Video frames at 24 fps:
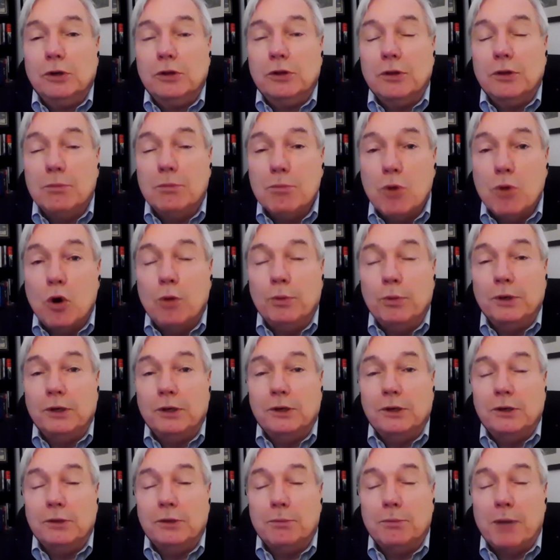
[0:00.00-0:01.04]
the moment
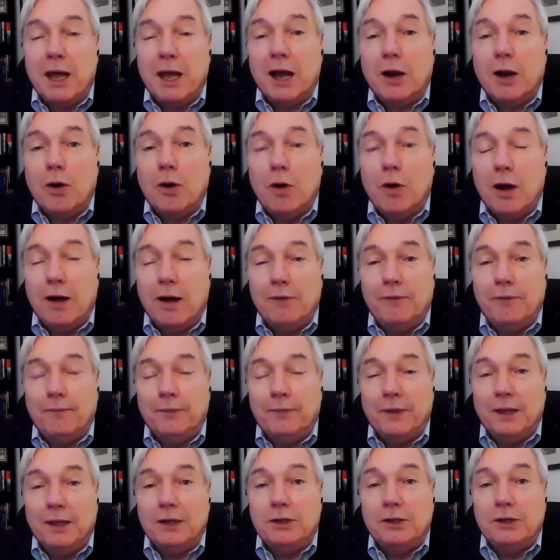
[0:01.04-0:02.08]
to back off
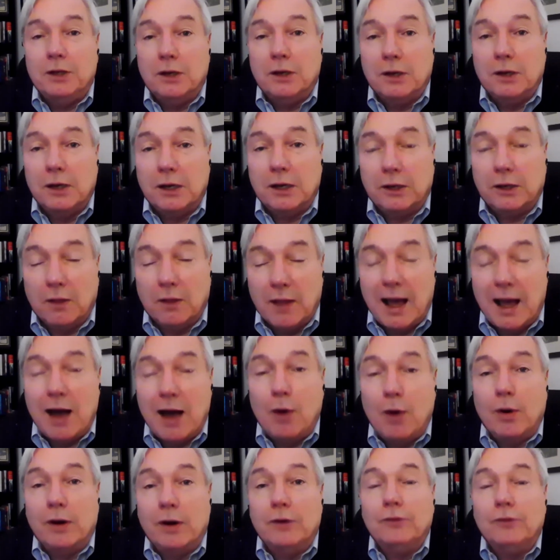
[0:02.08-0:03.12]
and to
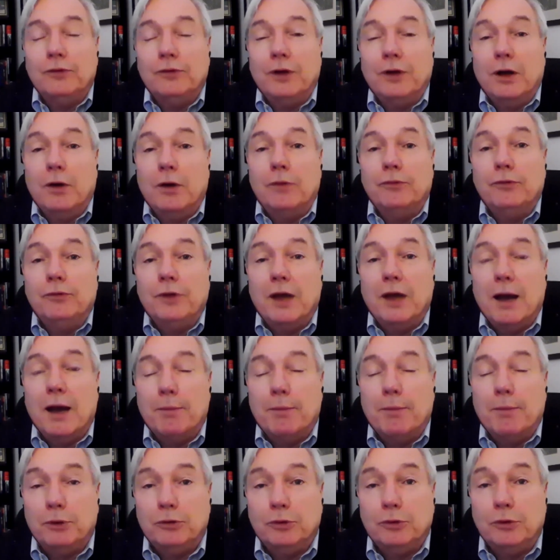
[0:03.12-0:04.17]
allow ourselves the
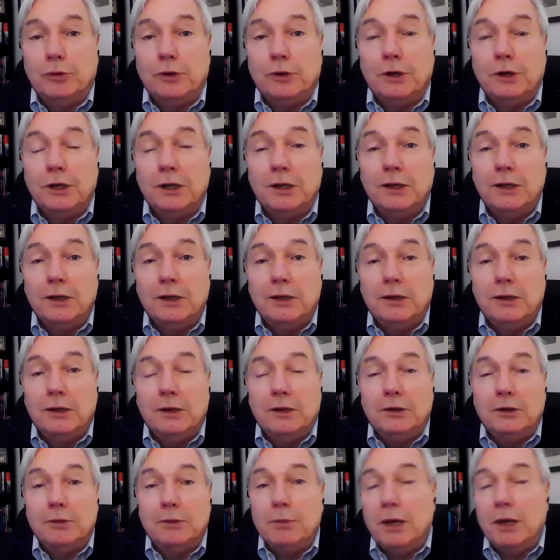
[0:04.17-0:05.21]
opportunity
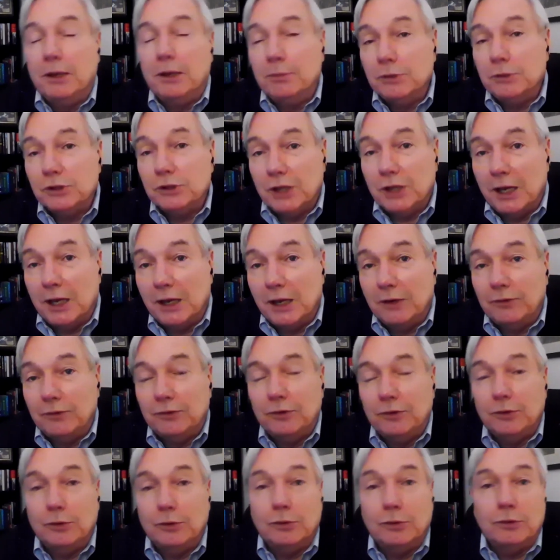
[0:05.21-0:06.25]
to make mistakes,
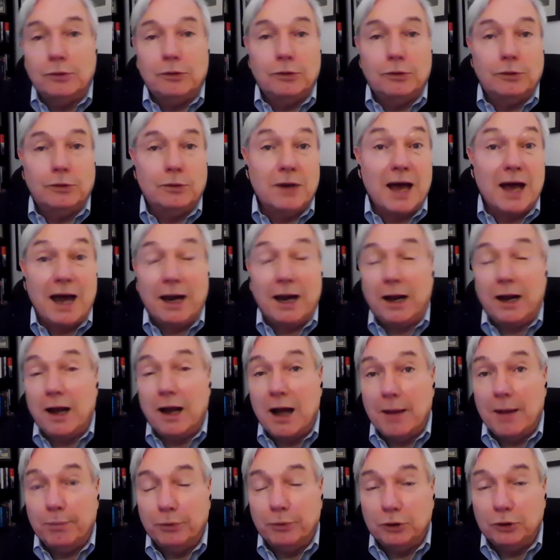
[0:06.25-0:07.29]
to not
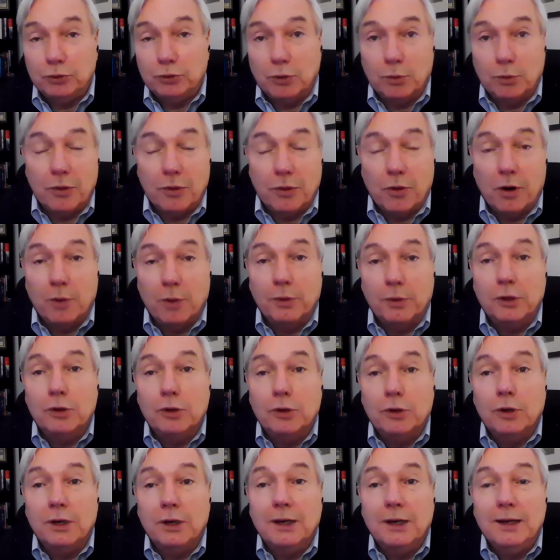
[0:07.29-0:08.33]
accomplish what we thought we
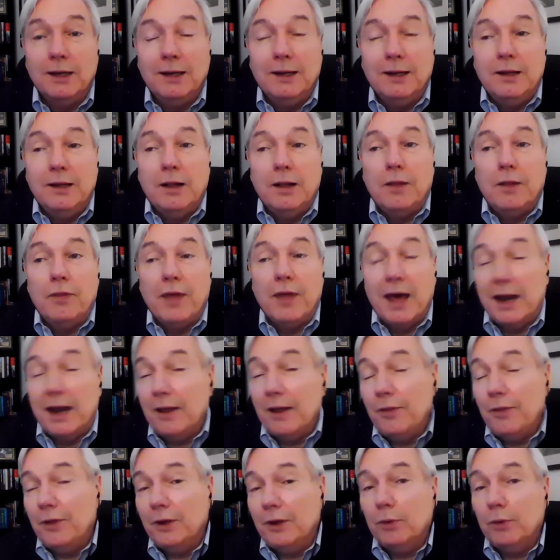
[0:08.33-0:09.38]
could, that I
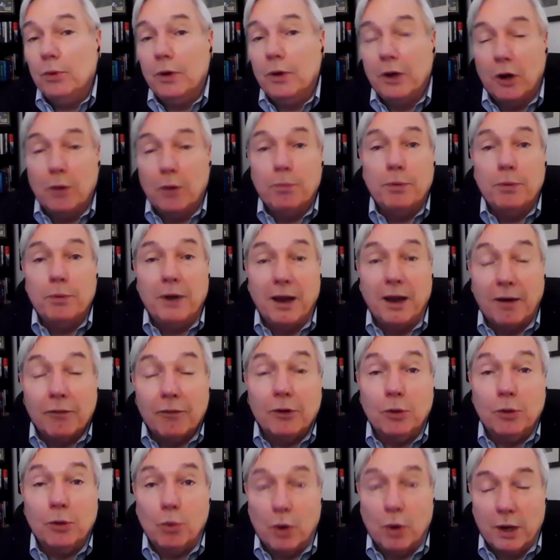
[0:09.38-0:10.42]
think will help
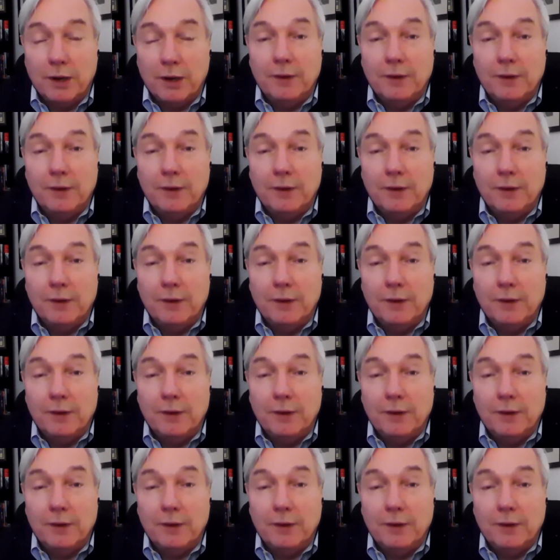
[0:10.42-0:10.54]
everyone.